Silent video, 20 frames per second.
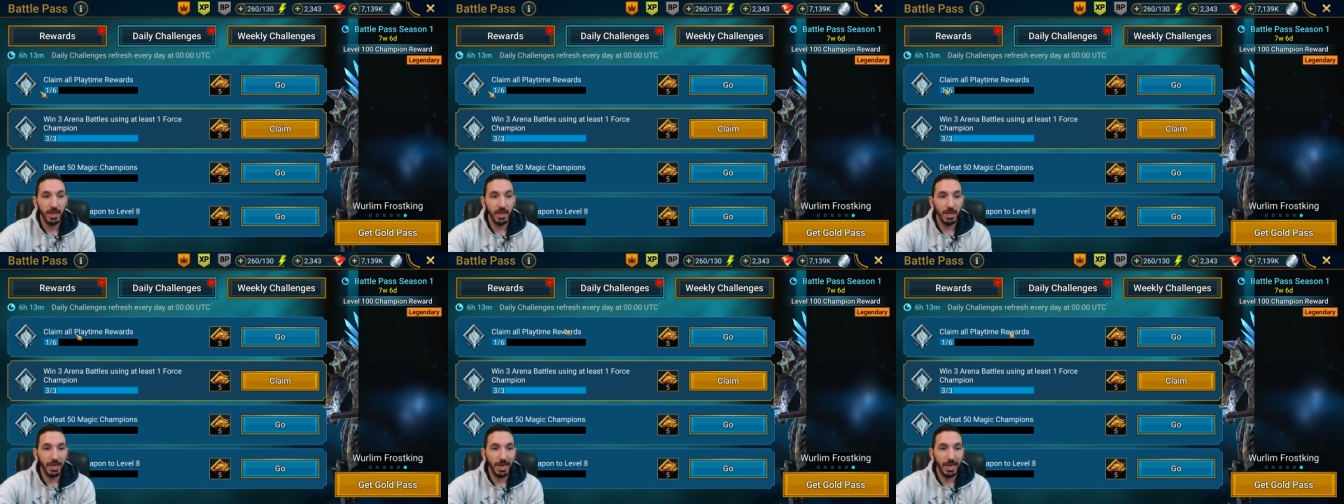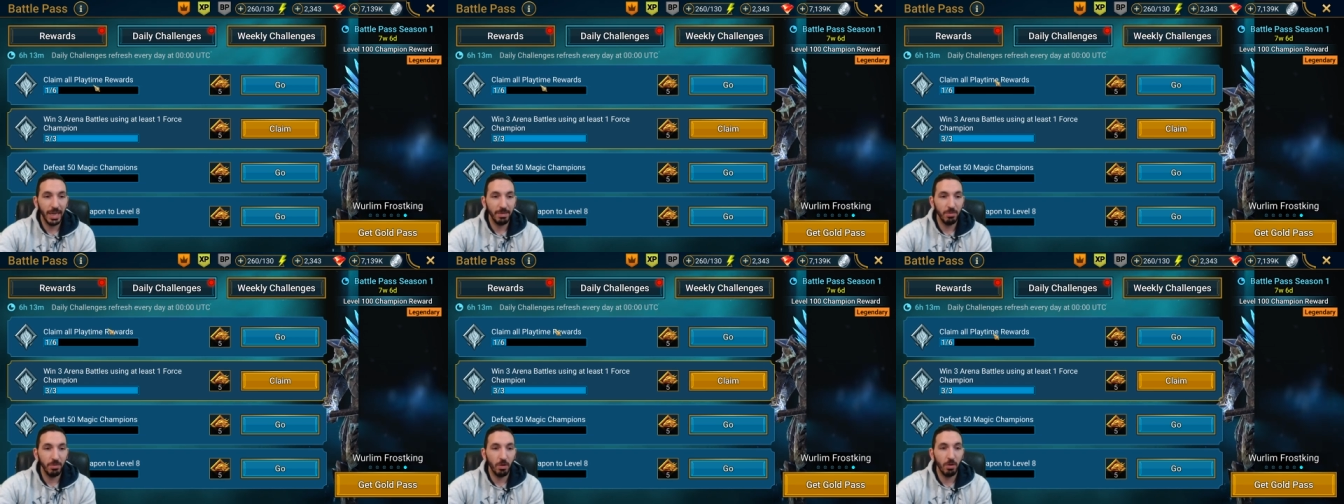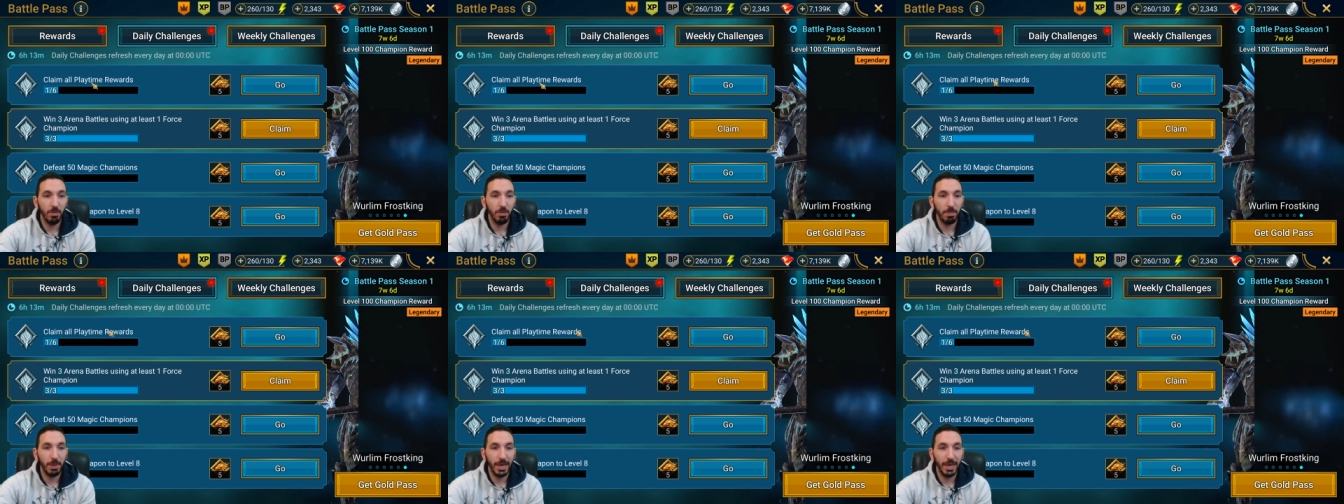Play
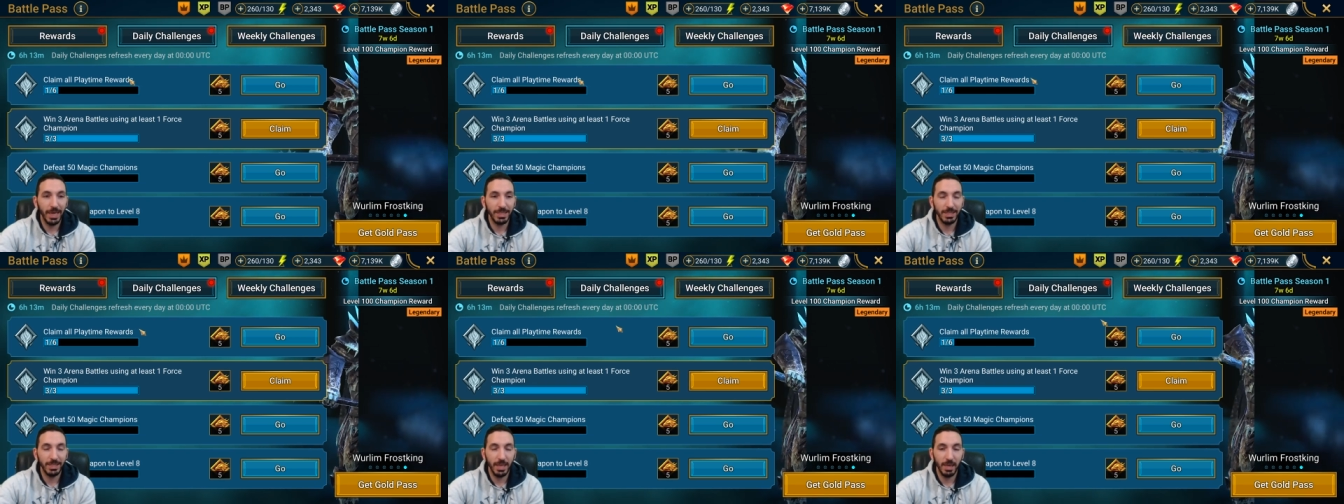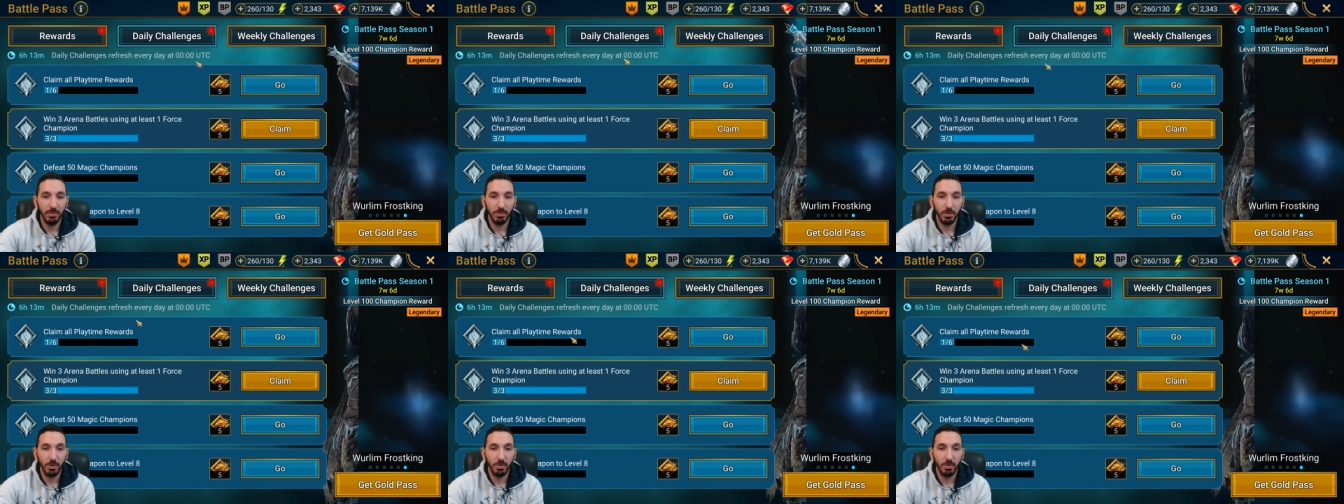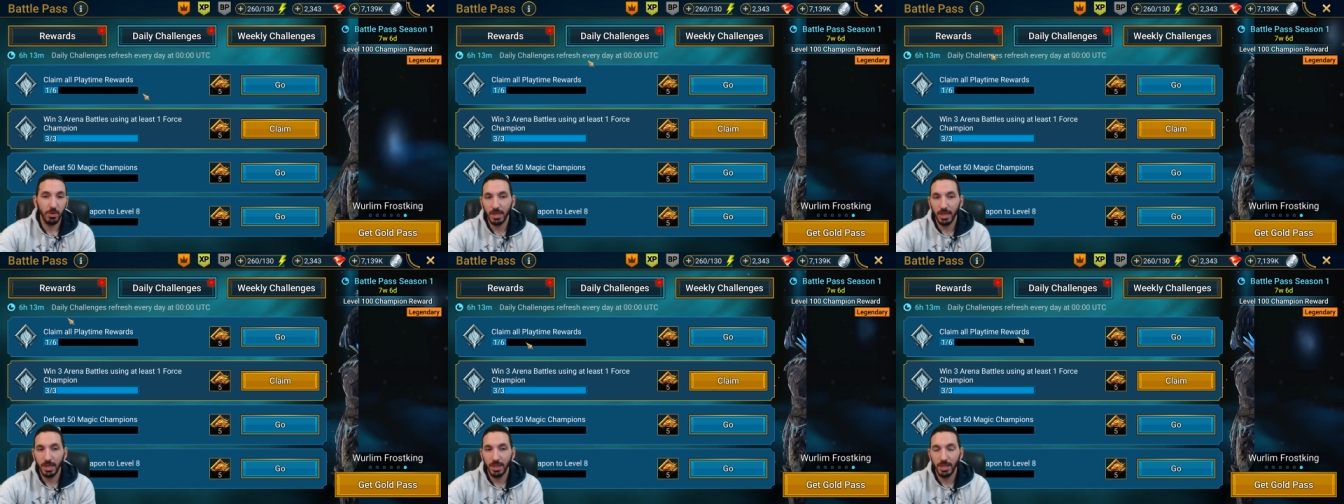more playtime
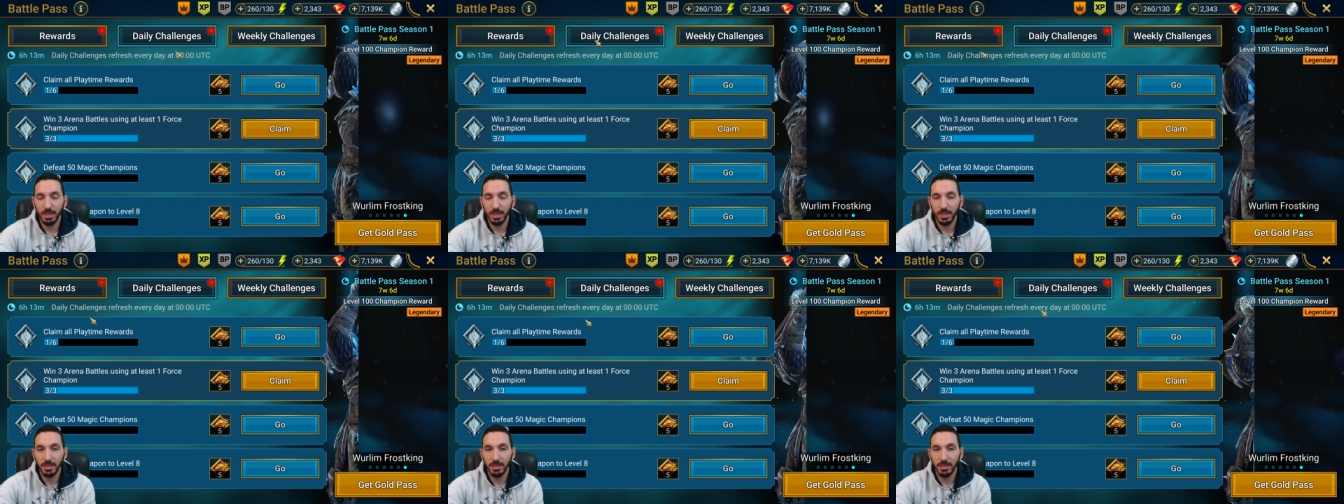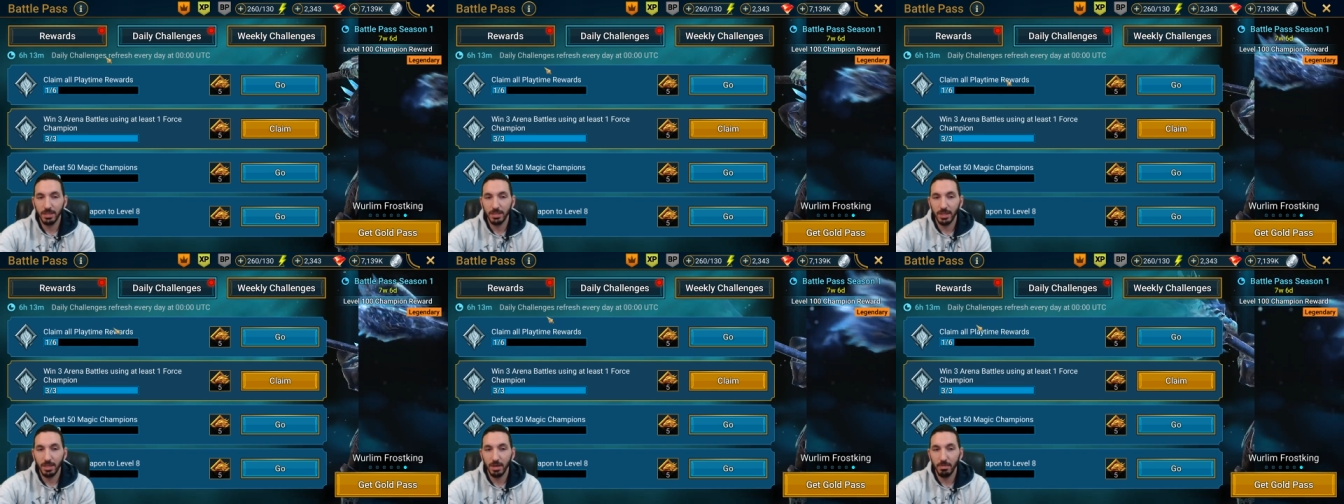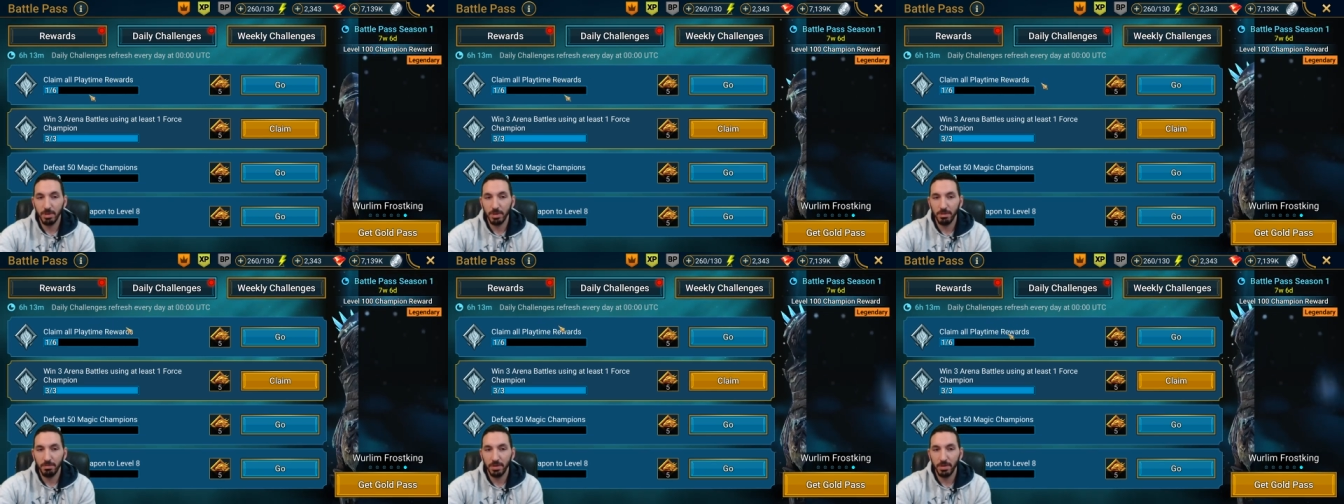reward. I think this is gonna
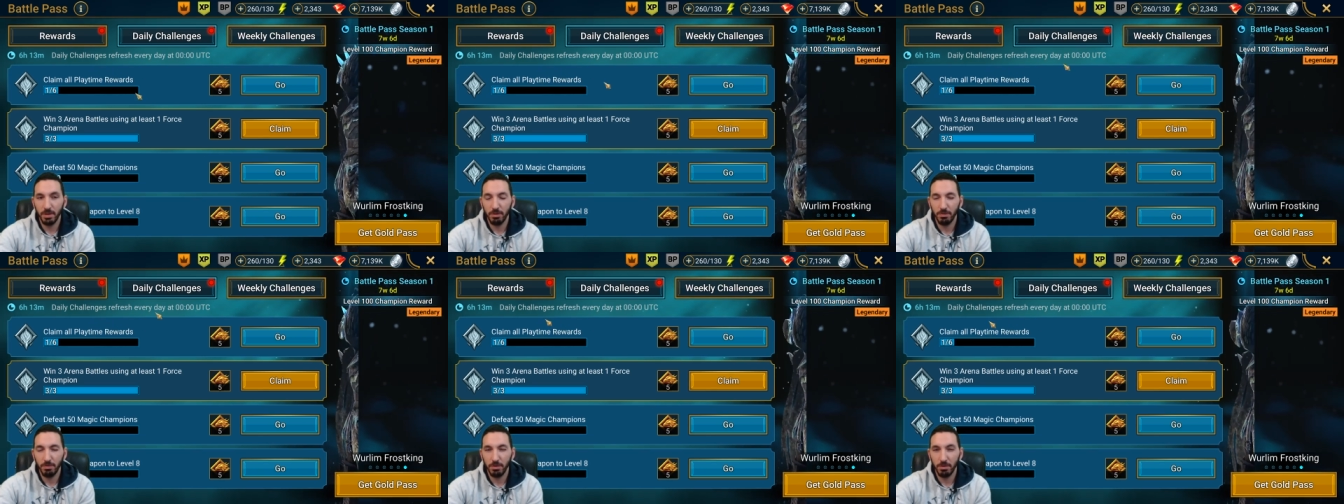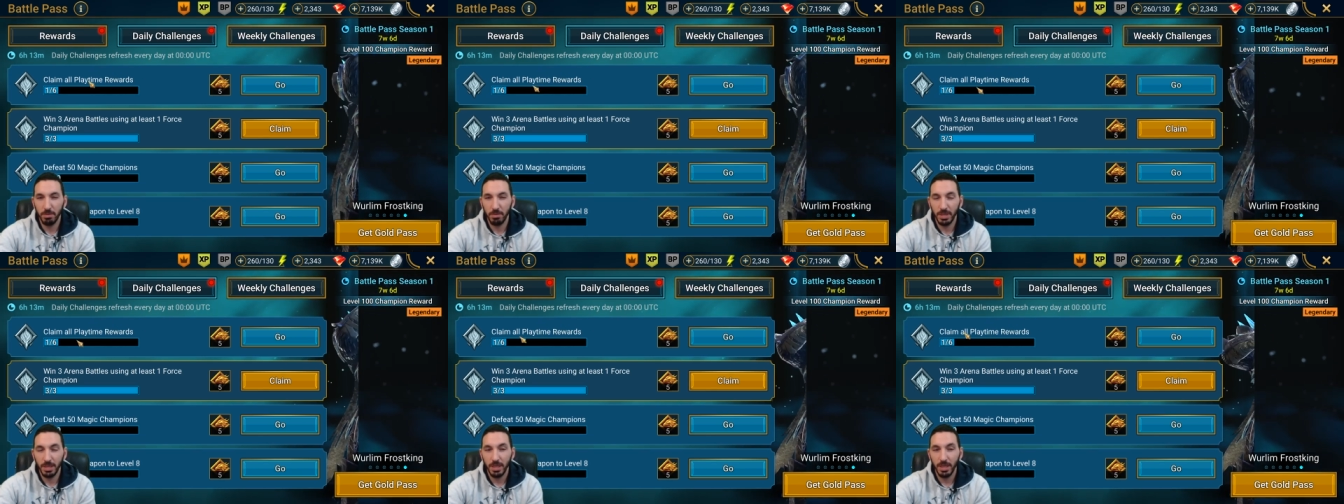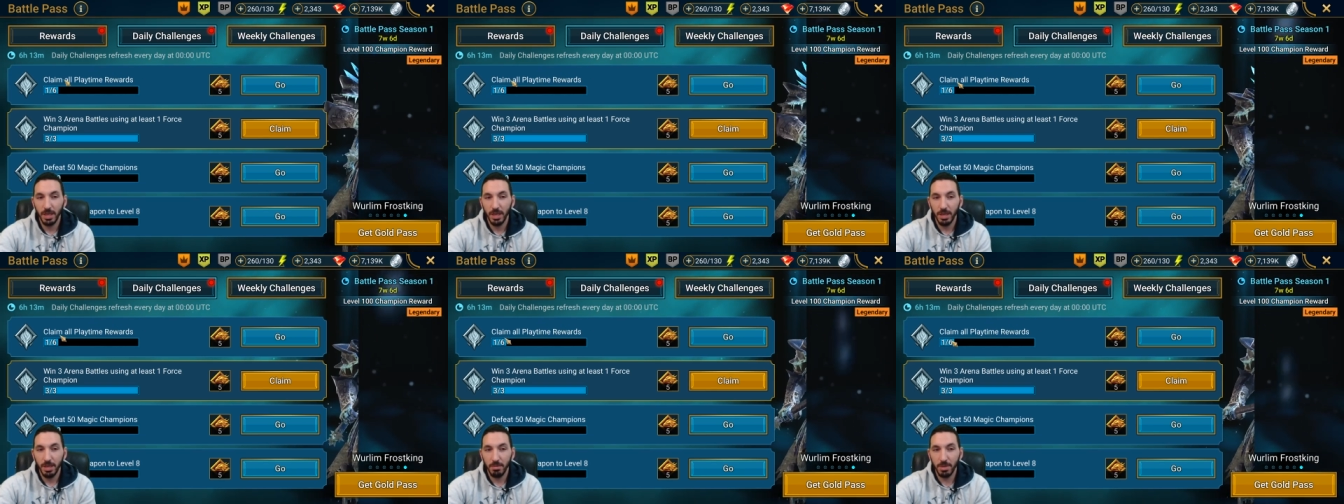be a fail for me